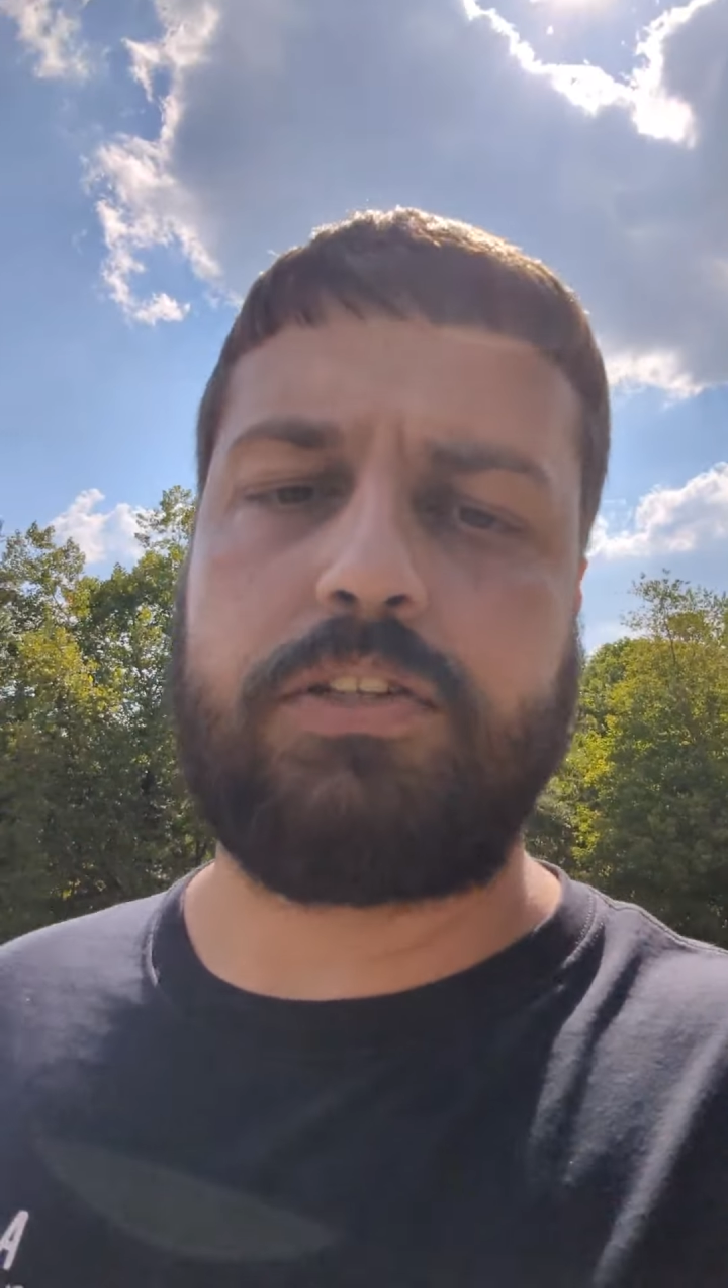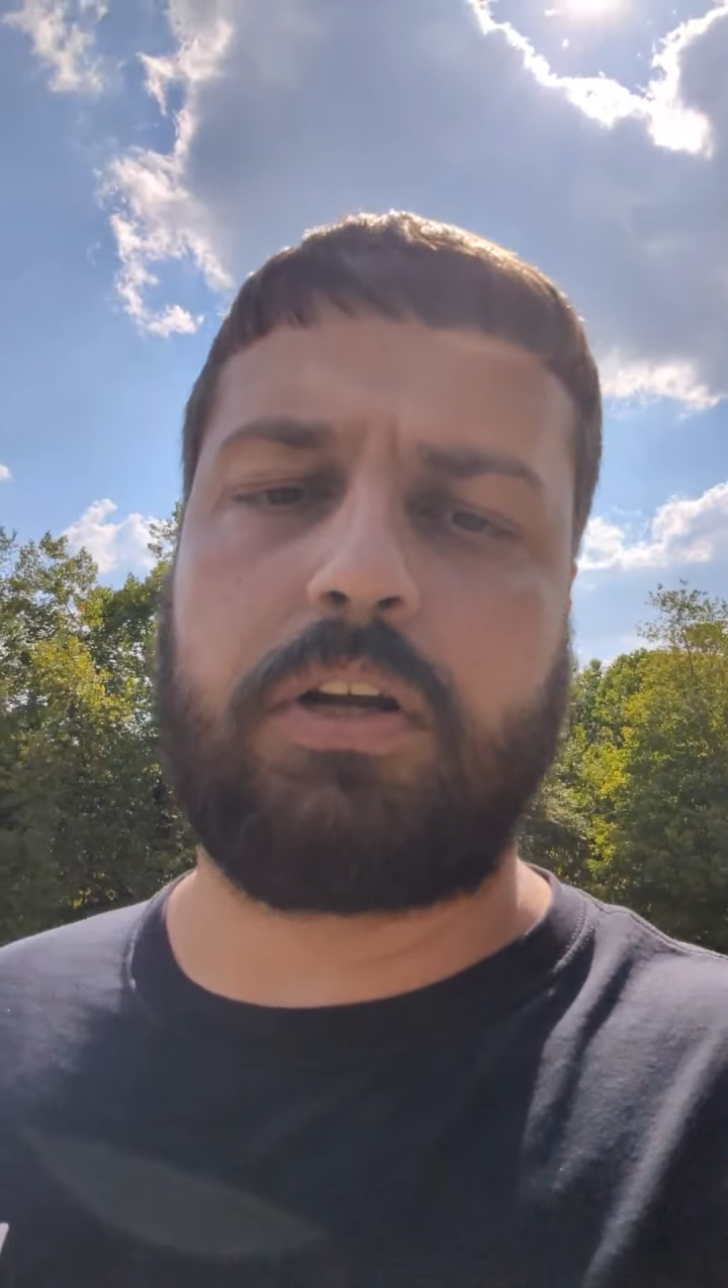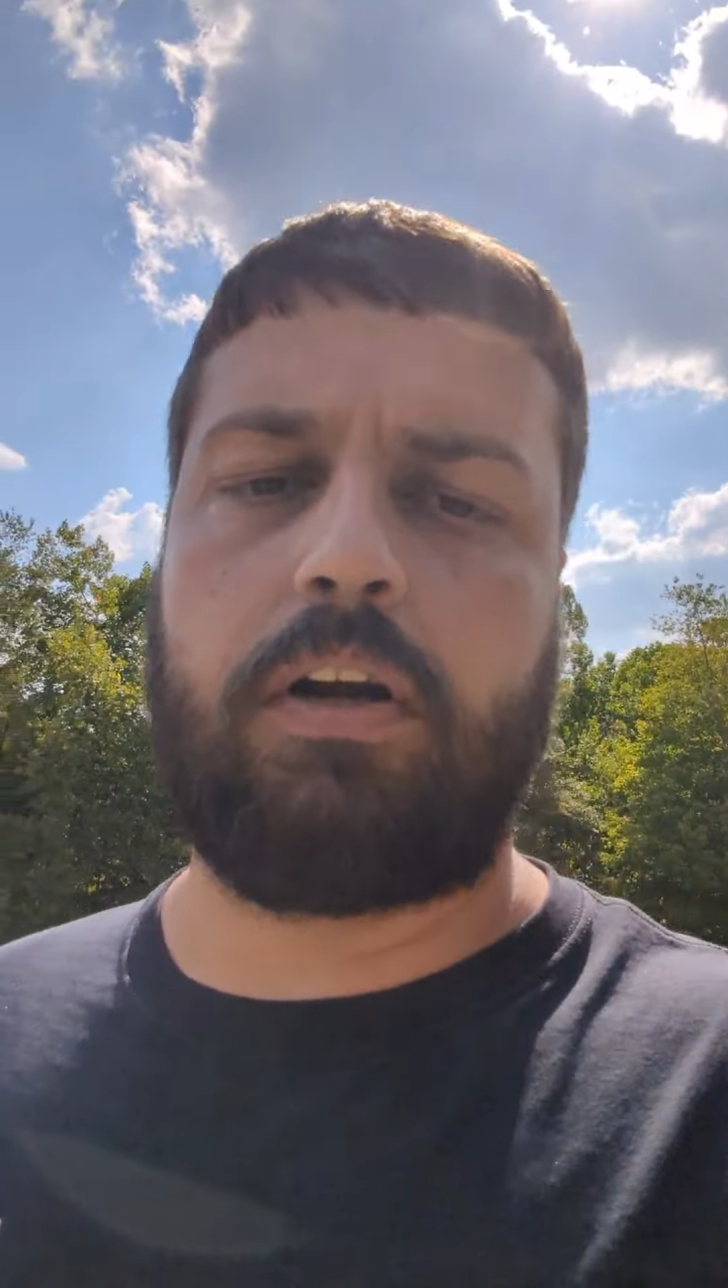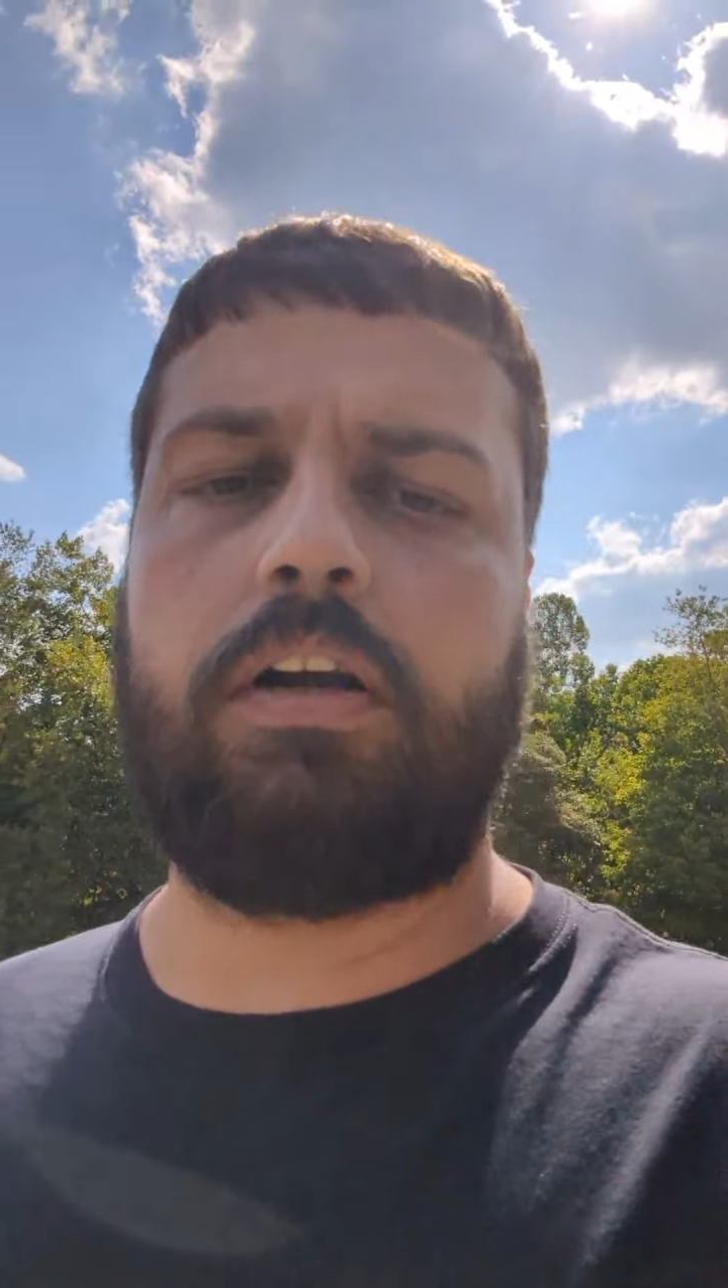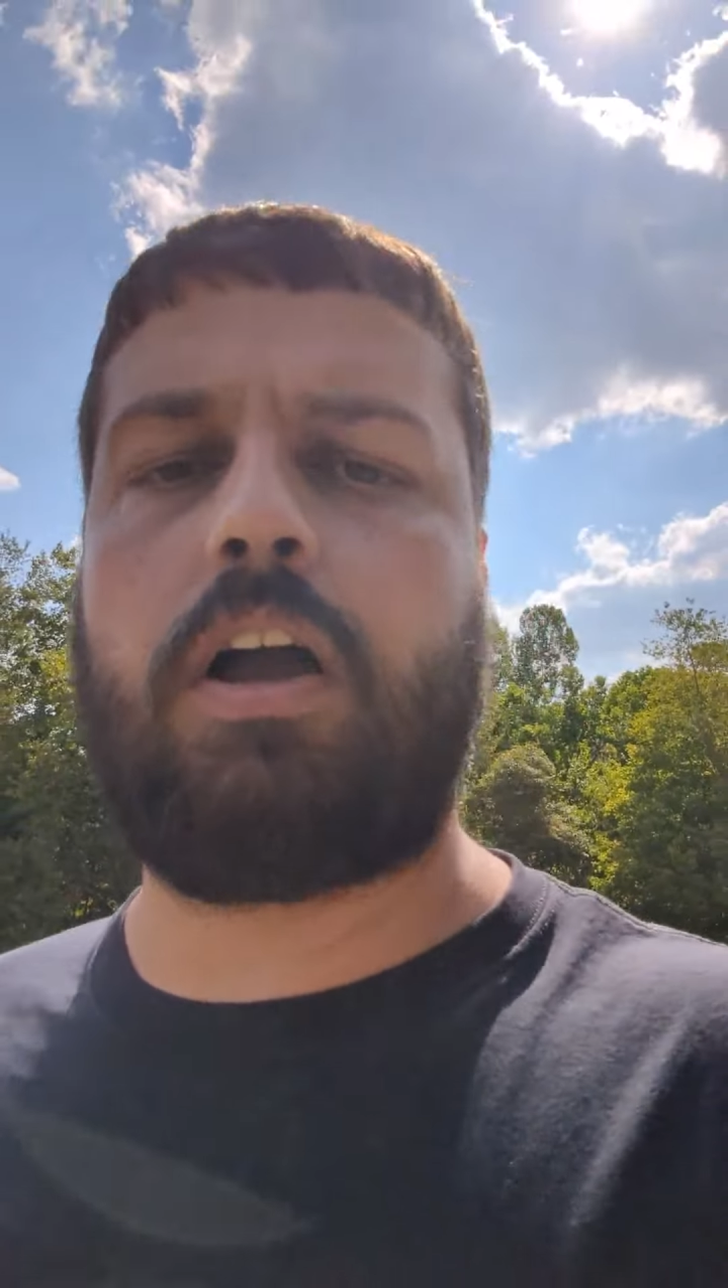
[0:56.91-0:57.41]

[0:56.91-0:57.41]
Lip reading: certain